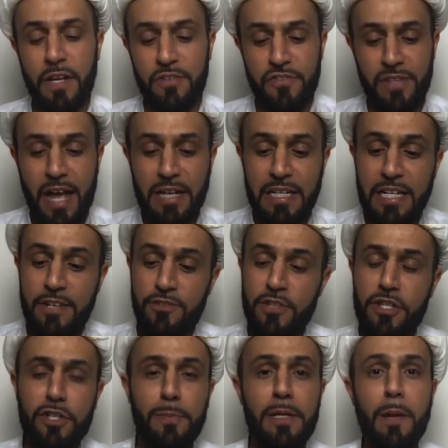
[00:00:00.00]
It's not
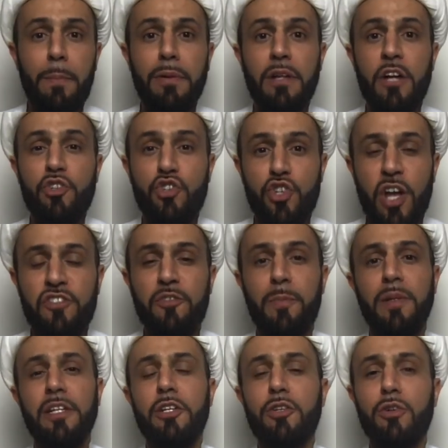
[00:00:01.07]
easy to be a just
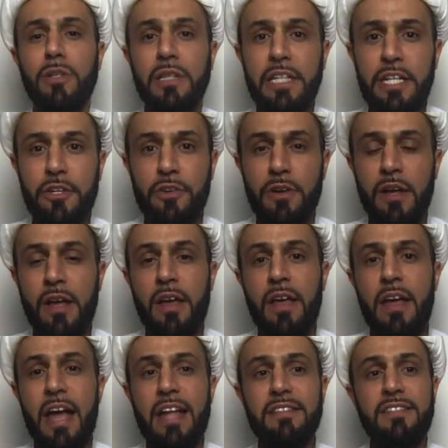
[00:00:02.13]
political leader
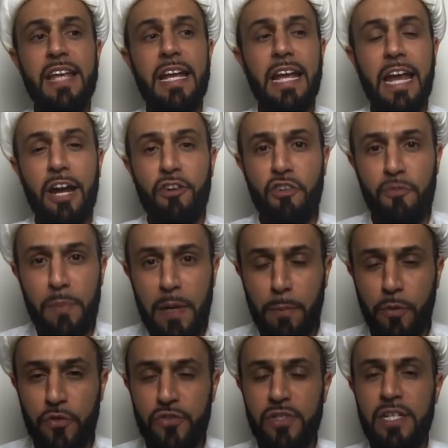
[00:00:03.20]
and take care of
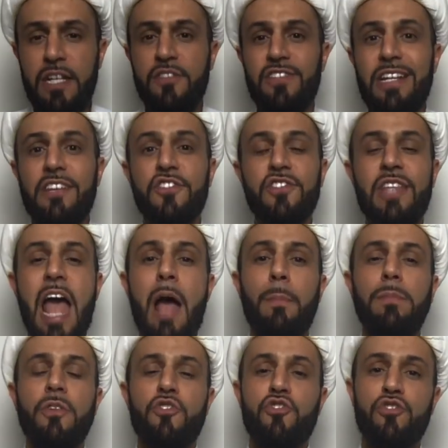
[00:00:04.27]
people's needs and
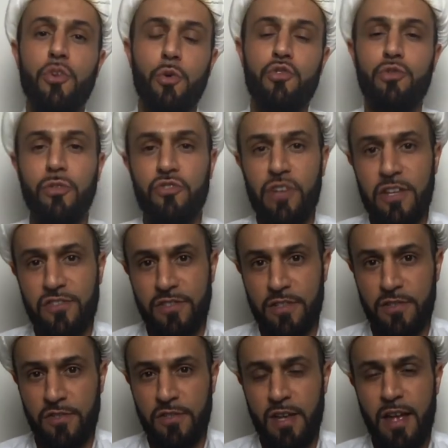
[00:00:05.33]
establish social
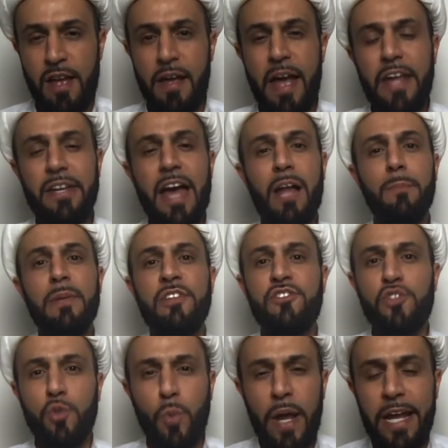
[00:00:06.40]
justice and not be
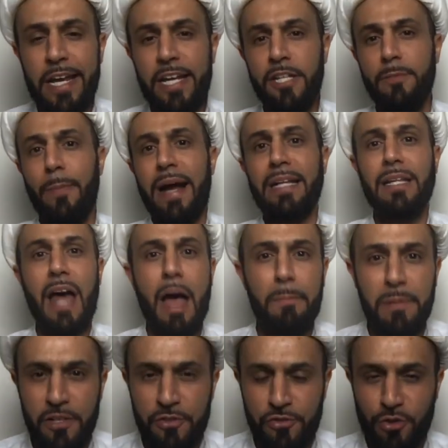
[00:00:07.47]
swayed by
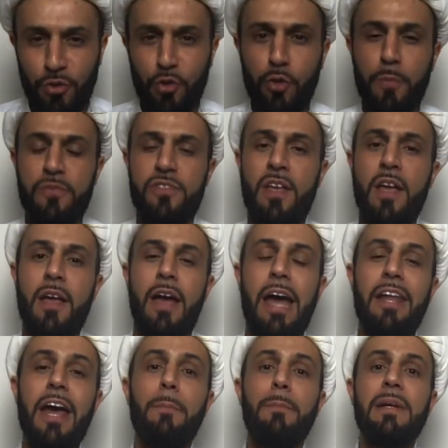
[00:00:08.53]
lobbyist groups
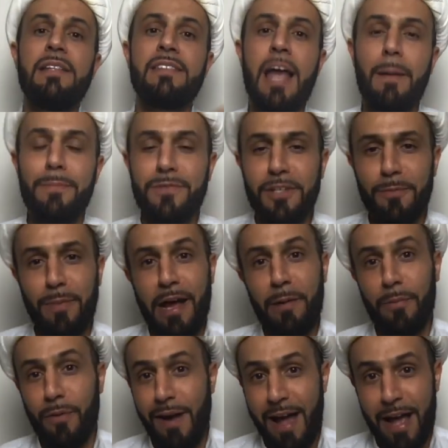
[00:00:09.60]
and not be tempted by
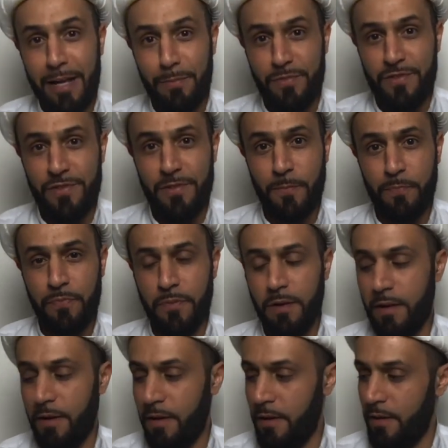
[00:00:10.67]
bribes.
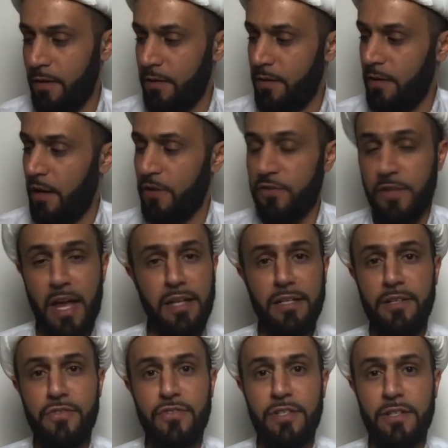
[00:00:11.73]
It's not
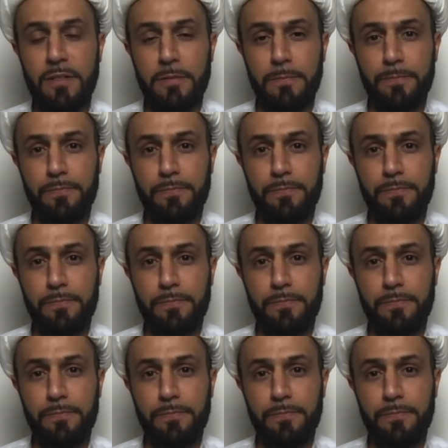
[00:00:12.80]
easy.